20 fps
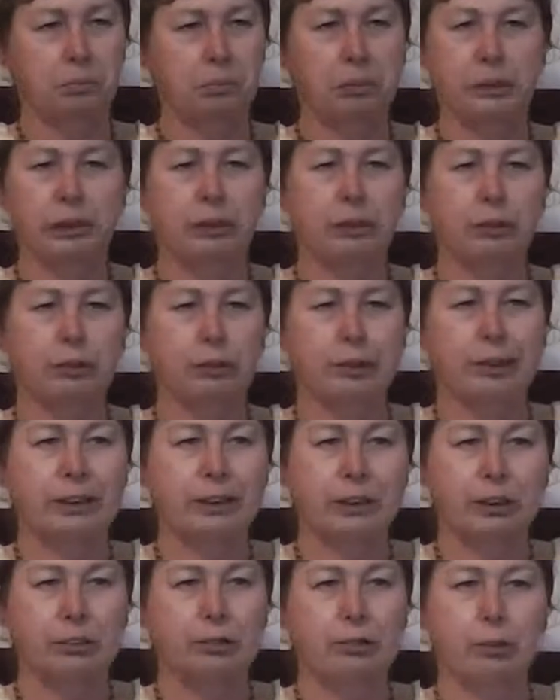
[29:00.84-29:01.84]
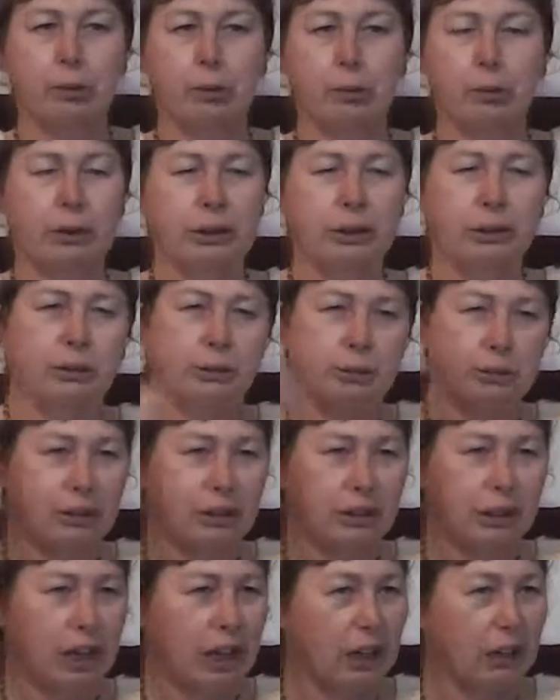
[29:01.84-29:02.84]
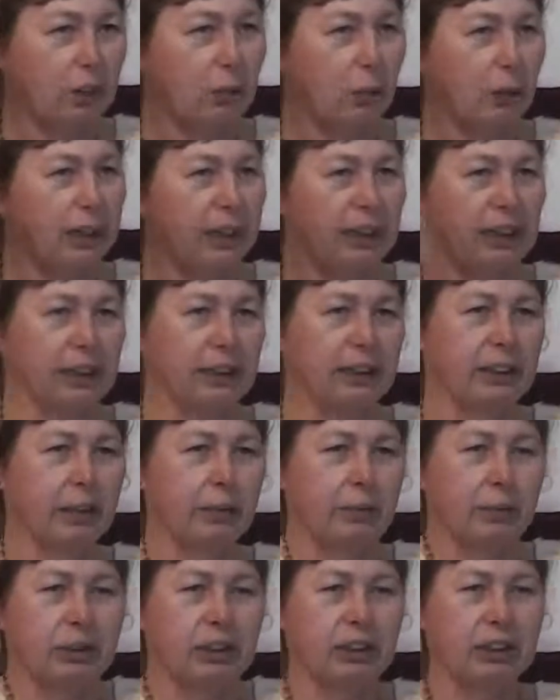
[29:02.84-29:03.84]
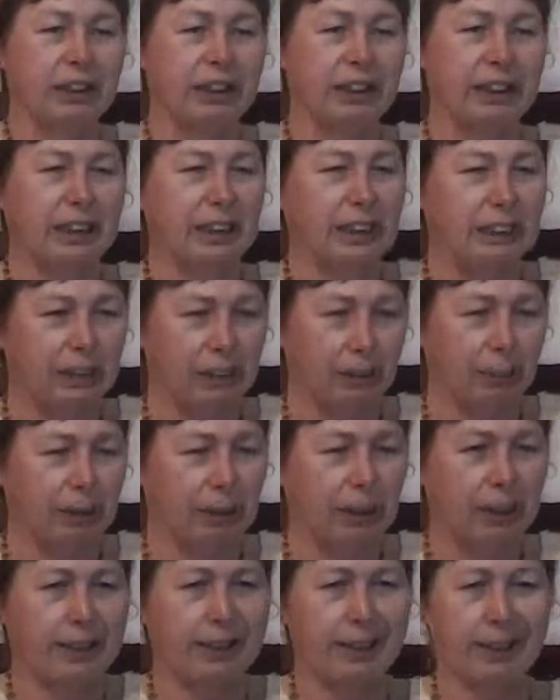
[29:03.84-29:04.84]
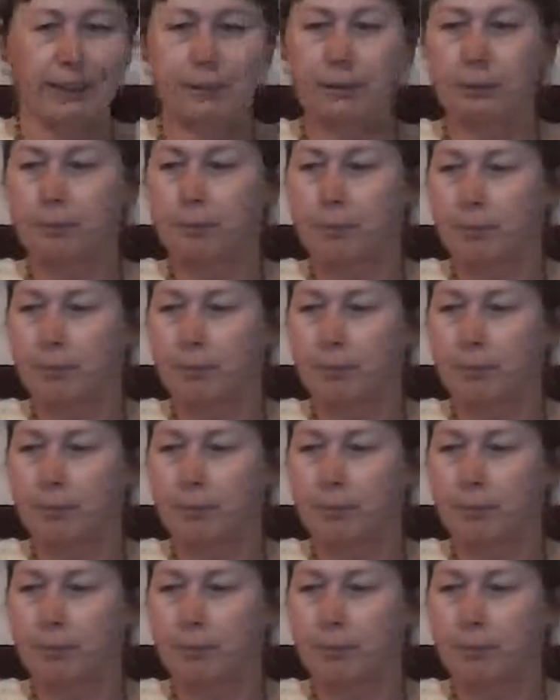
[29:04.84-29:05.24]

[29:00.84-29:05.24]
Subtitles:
an address through and you can't quite hear the numbers clearly, something like that.